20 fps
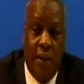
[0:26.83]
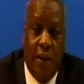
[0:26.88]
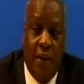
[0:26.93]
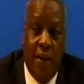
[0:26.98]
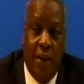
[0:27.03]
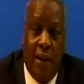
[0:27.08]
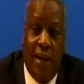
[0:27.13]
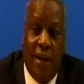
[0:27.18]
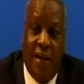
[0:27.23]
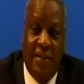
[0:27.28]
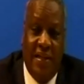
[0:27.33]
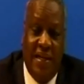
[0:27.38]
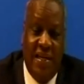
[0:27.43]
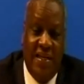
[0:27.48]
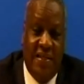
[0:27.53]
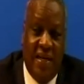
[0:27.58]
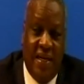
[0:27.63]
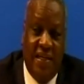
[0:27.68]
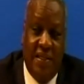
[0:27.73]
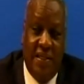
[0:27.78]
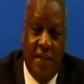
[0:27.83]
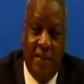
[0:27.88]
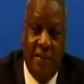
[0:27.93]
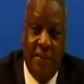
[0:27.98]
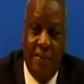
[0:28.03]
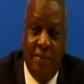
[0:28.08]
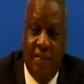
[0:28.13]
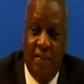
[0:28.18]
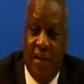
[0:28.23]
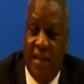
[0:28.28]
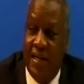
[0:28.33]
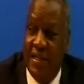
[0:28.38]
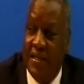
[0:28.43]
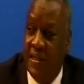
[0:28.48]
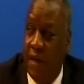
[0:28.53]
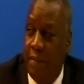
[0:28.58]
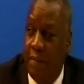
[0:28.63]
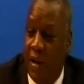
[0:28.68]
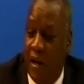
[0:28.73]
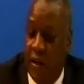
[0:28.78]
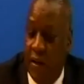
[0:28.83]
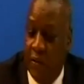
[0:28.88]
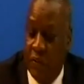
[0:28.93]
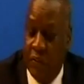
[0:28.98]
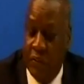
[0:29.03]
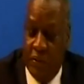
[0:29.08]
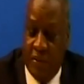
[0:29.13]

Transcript: Uh, this session is about